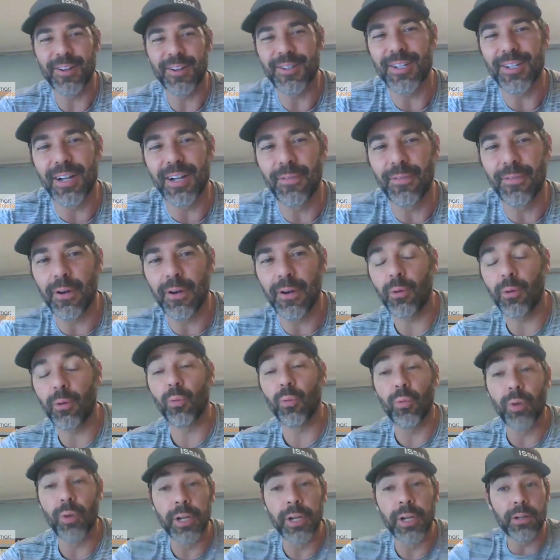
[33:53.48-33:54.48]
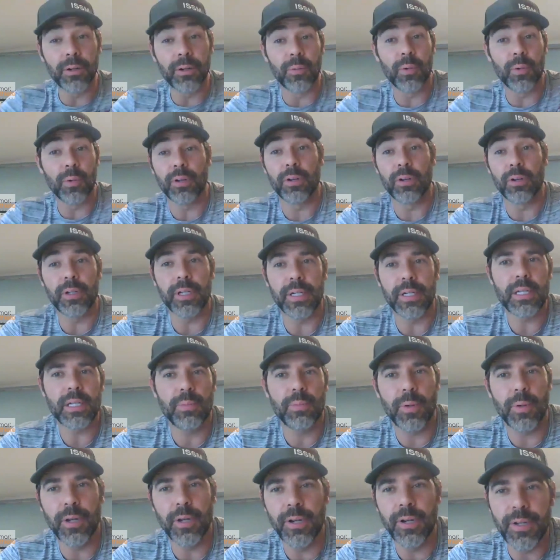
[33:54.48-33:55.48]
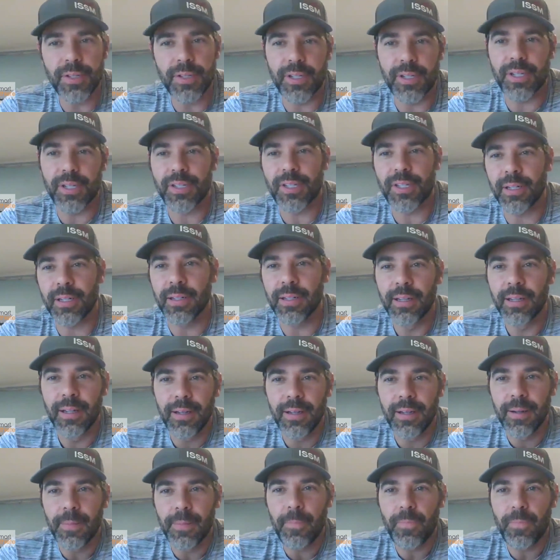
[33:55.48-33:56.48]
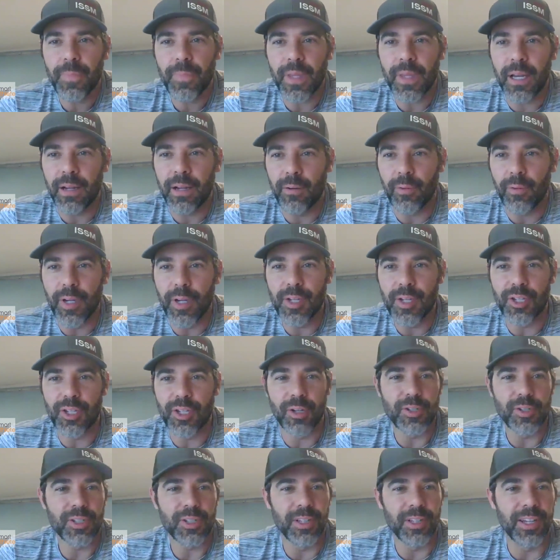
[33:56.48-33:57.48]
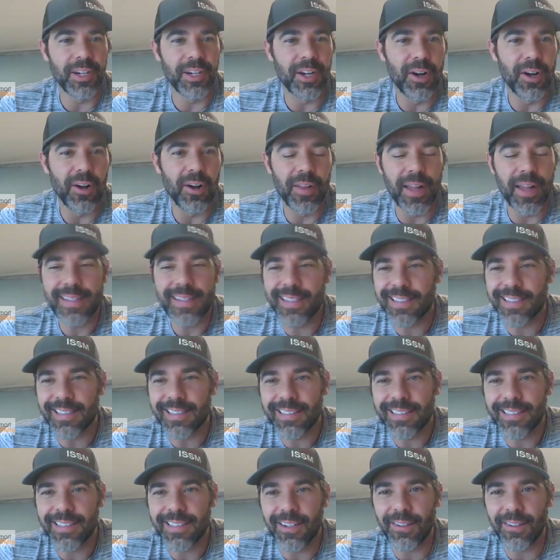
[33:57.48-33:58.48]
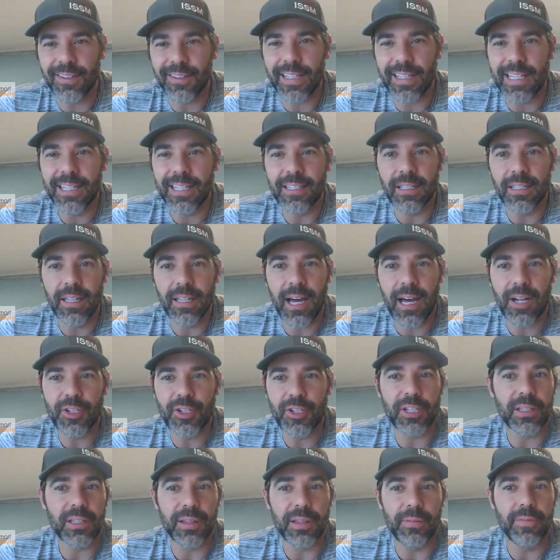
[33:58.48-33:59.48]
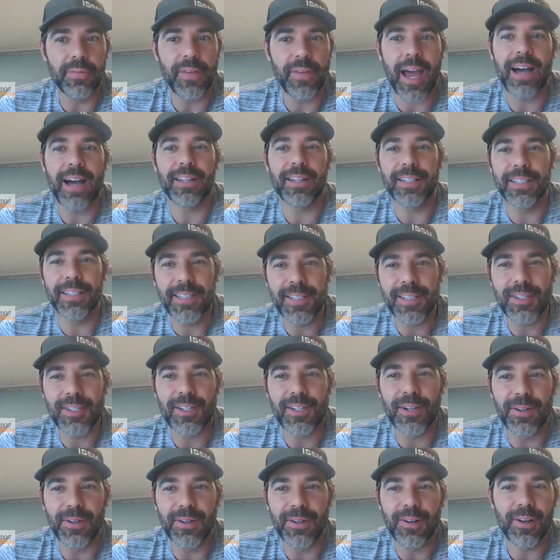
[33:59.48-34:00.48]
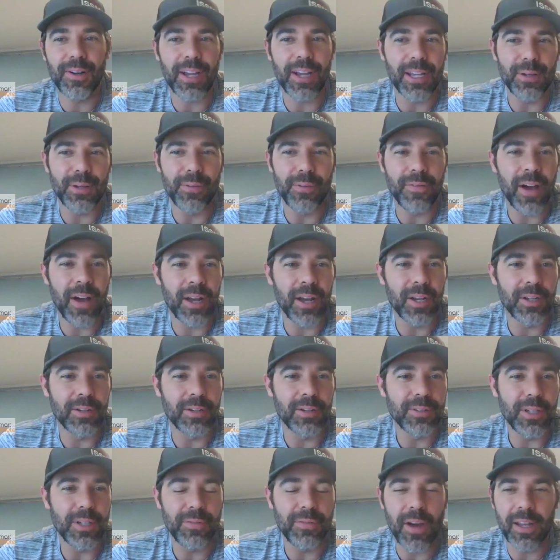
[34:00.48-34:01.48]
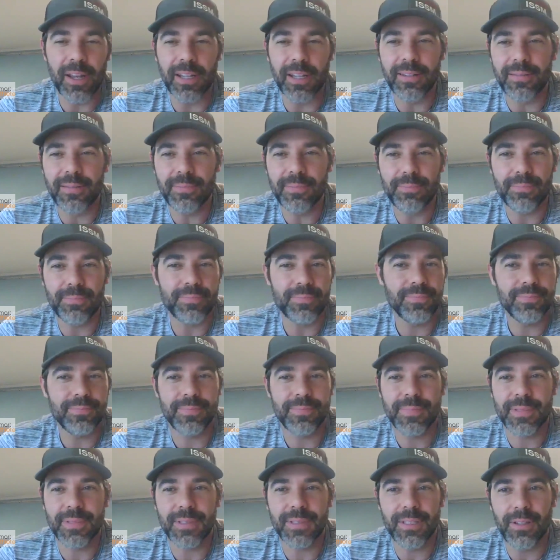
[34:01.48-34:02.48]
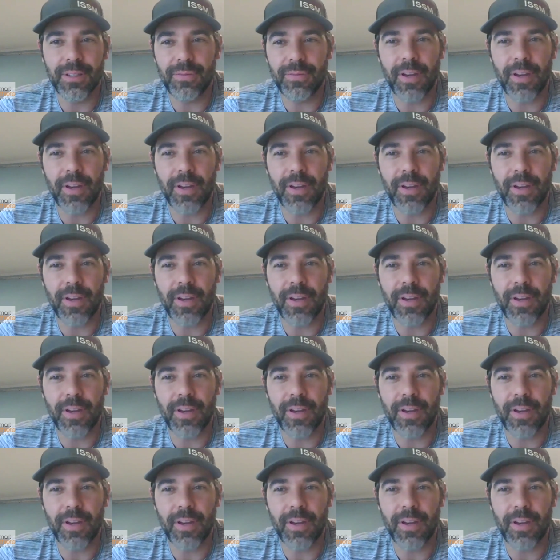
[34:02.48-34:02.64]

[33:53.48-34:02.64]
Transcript: you know, they're different real world experiences and mm-hmm. uh, research lingo that's called ecologically valid. So, okay, you found a, you found a, you